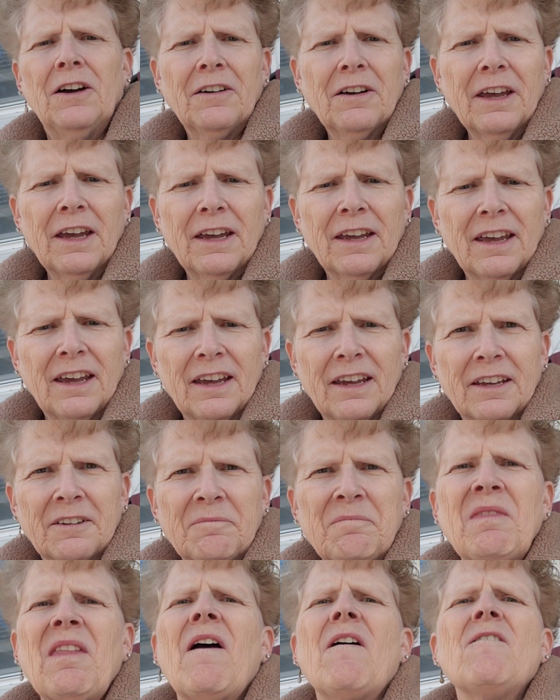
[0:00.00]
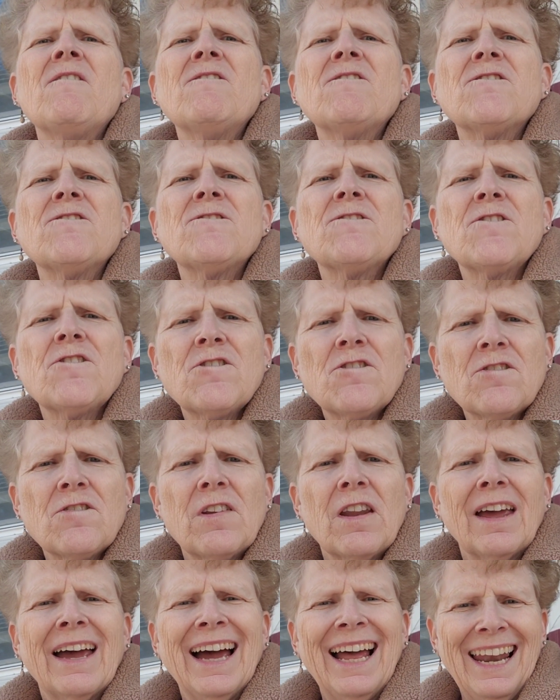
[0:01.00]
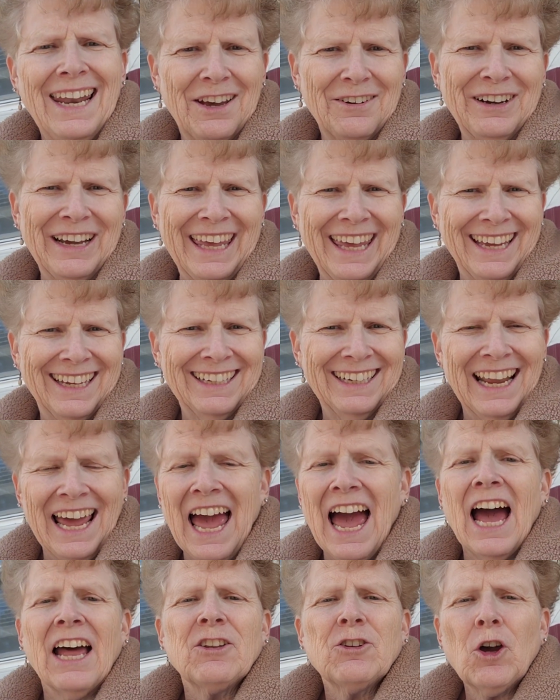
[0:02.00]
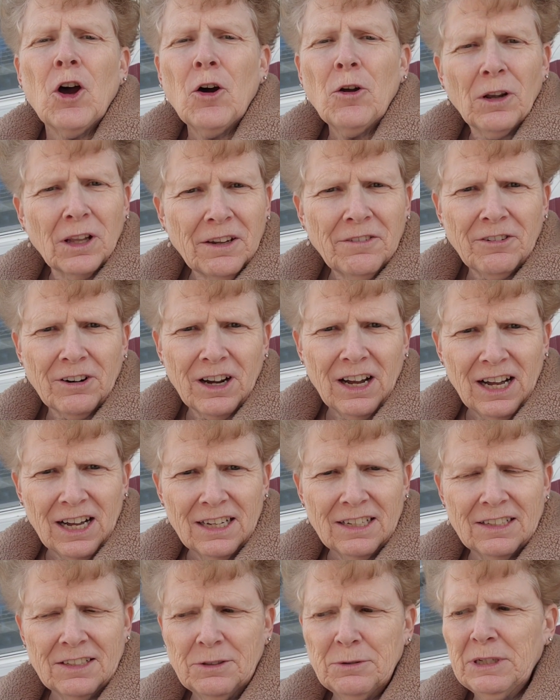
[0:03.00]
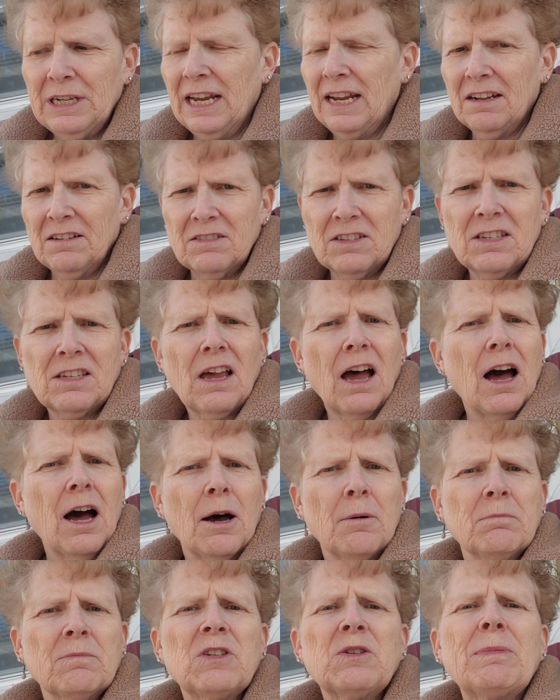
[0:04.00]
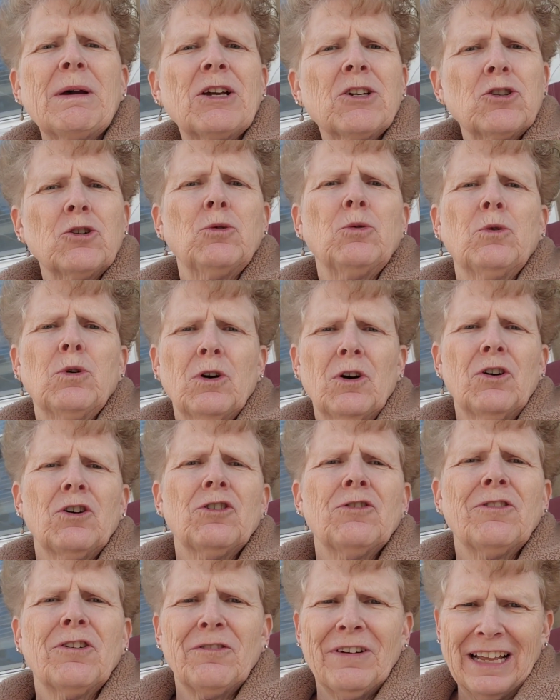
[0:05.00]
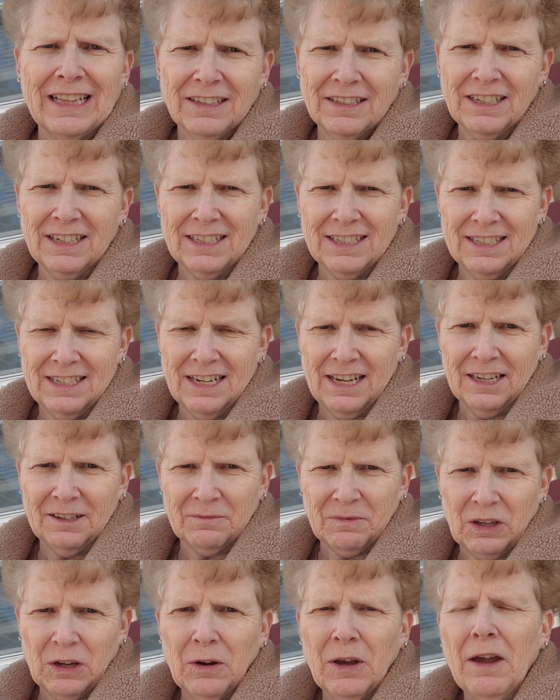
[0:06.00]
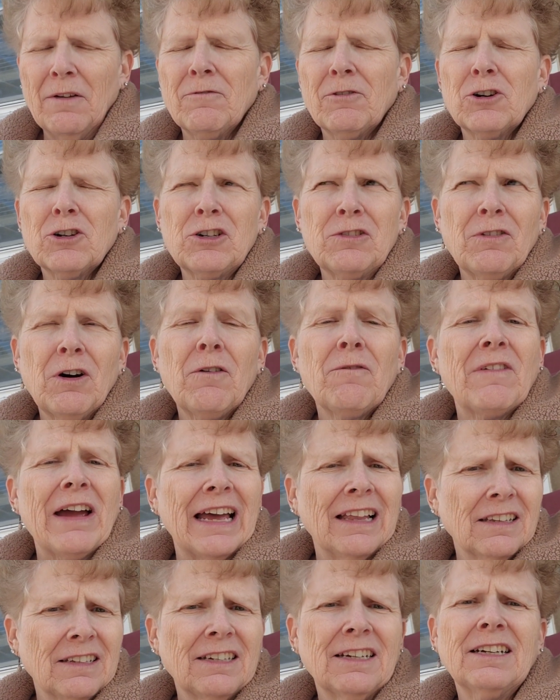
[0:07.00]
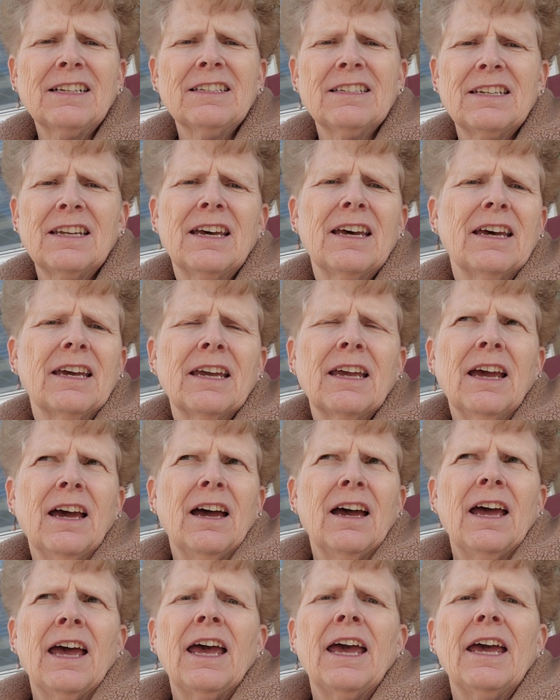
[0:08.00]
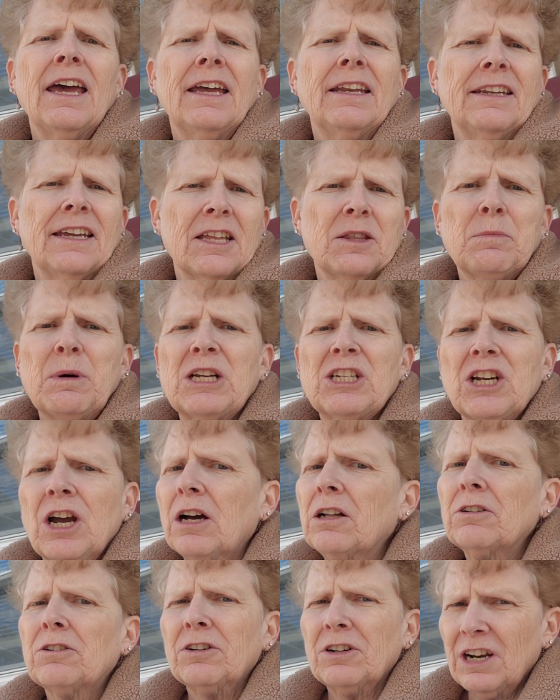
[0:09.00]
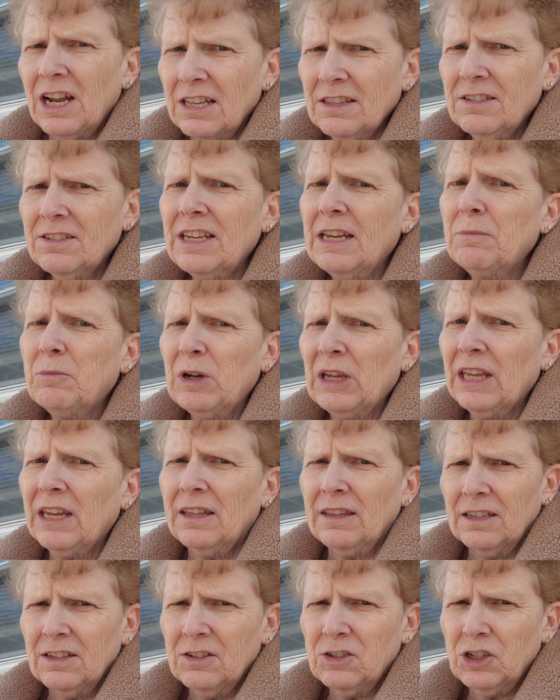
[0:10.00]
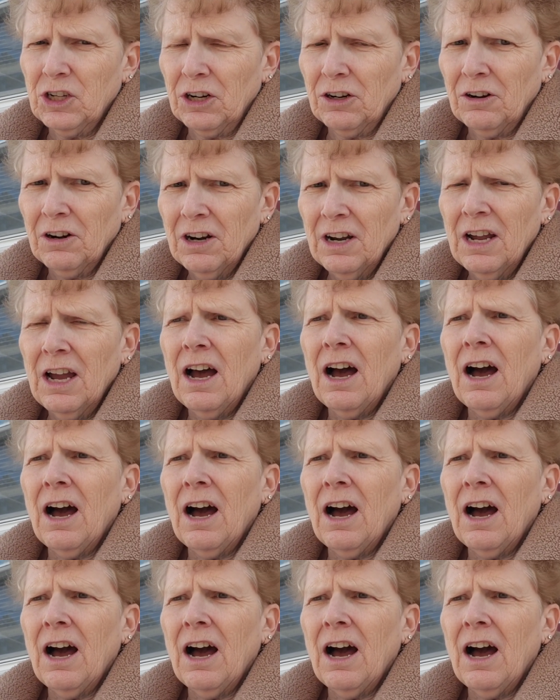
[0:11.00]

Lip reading: Okay, gang. Hello again. Totally forgot to announce special orders for Valentine's Day. Okay, first of all, Valentine's Day and Death by Chocolate are not the same weekend this year.